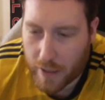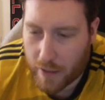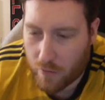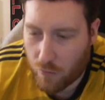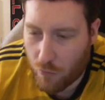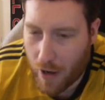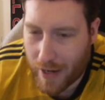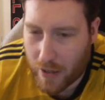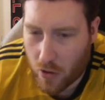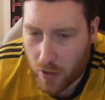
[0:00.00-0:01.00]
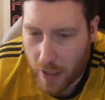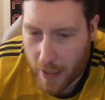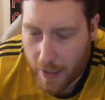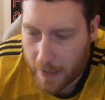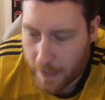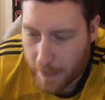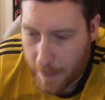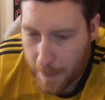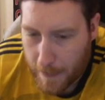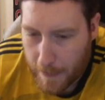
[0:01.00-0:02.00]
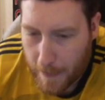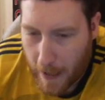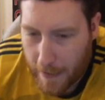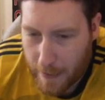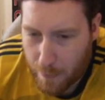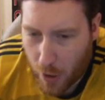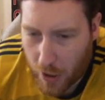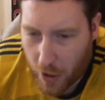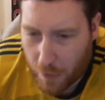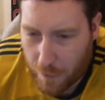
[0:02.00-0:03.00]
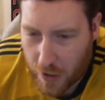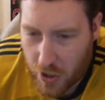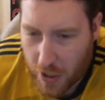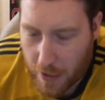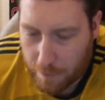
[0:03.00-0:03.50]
Right, okay. I think Burnley are going to finish in here.